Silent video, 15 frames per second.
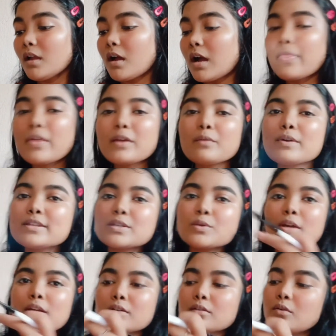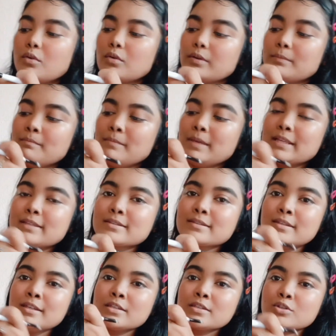otherwise you can mix
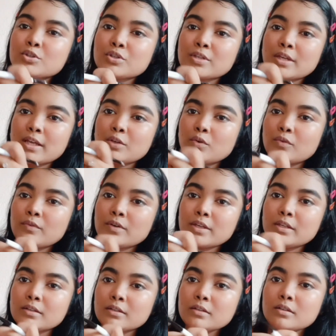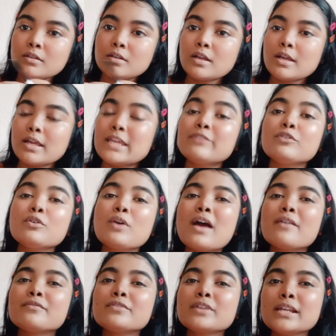this shade over here. If you
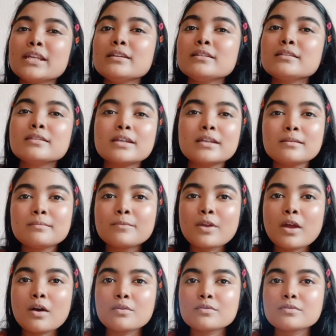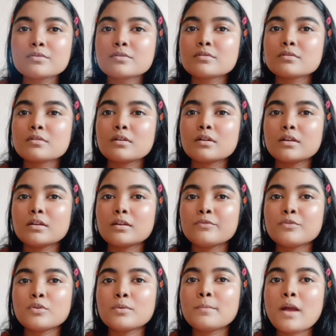have really thin brows,
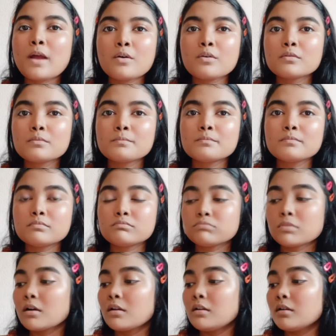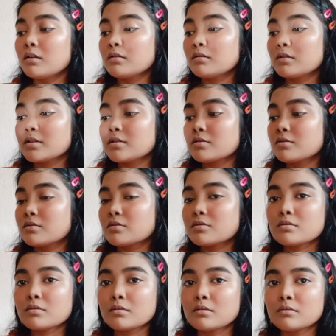if your brow color
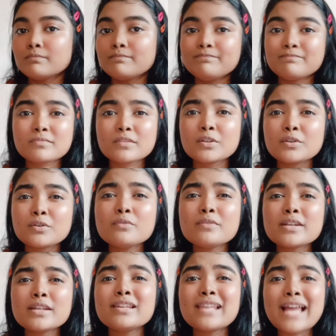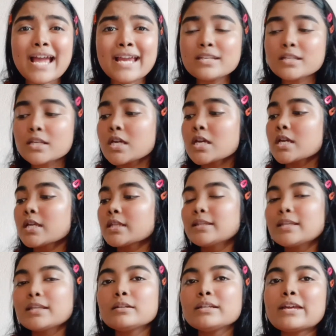it's very light,
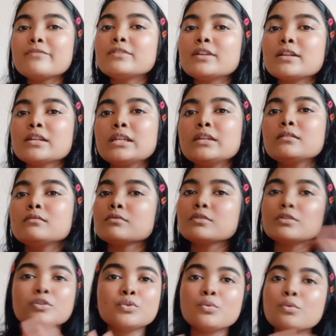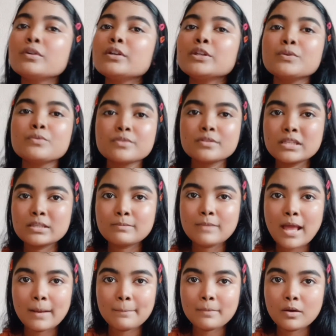then definitely don't use this
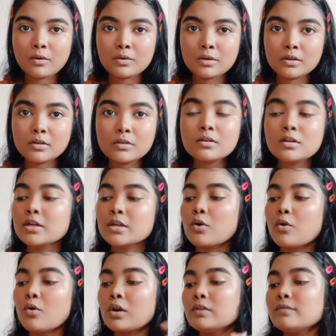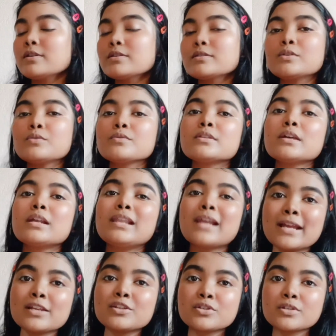black powder. Always use the
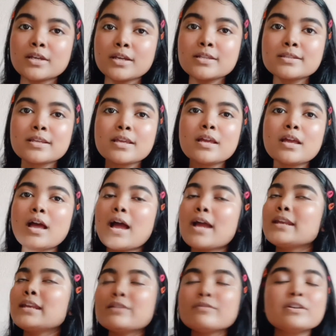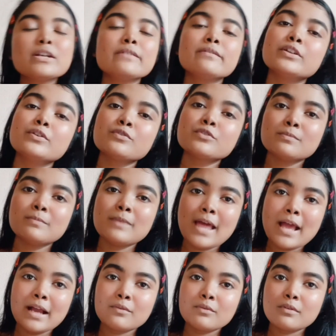light shades. I never ever used
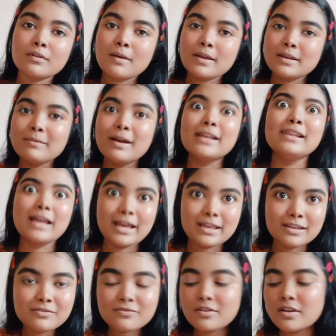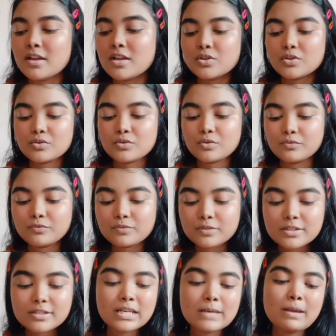black in my life, so
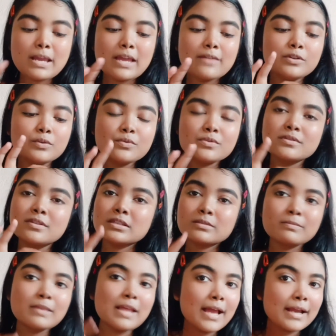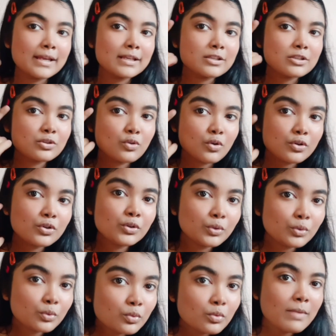first time I have used this black. It's not
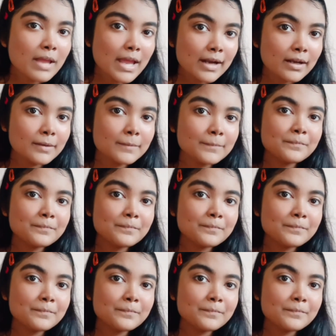too bad.